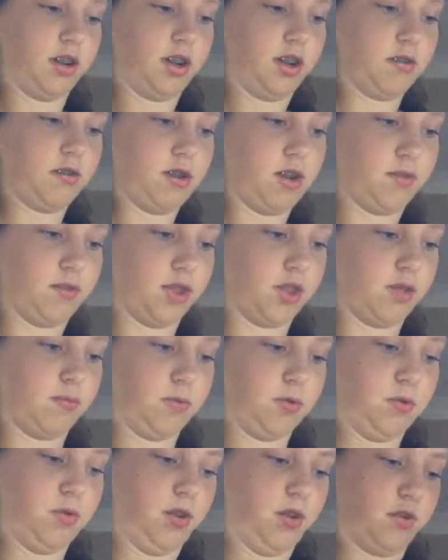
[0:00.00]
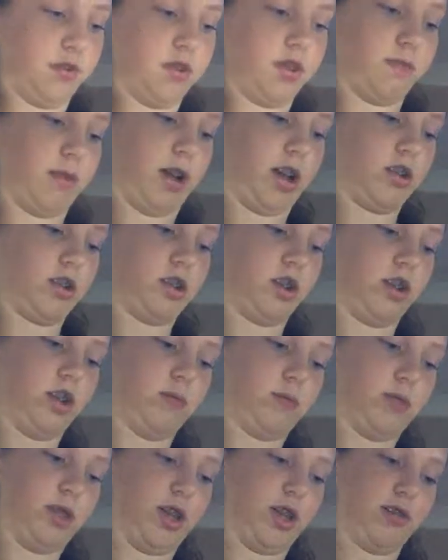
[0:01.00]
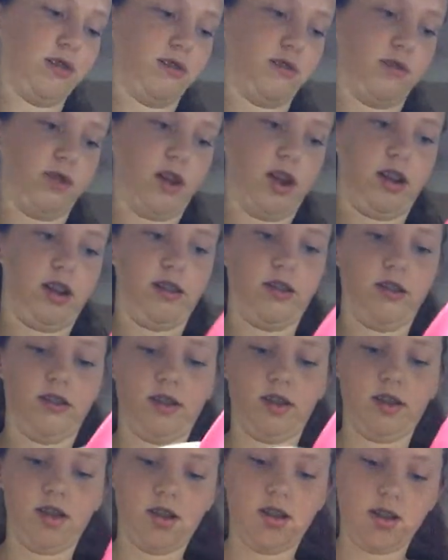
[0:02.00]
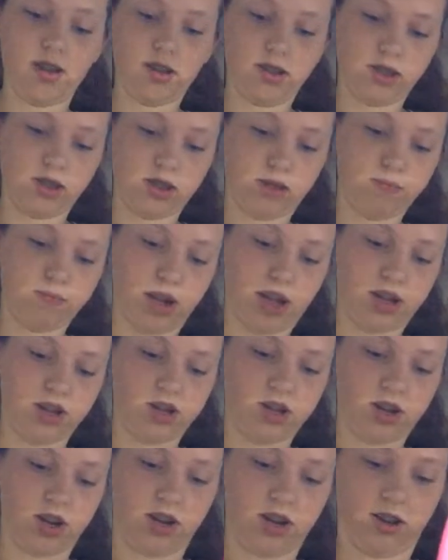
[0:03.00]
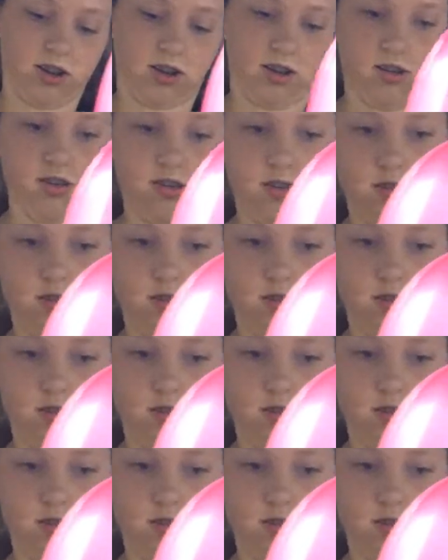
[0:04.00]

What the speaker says: I don't have a spoon. I've got a spatula, but that's alright. Spatula.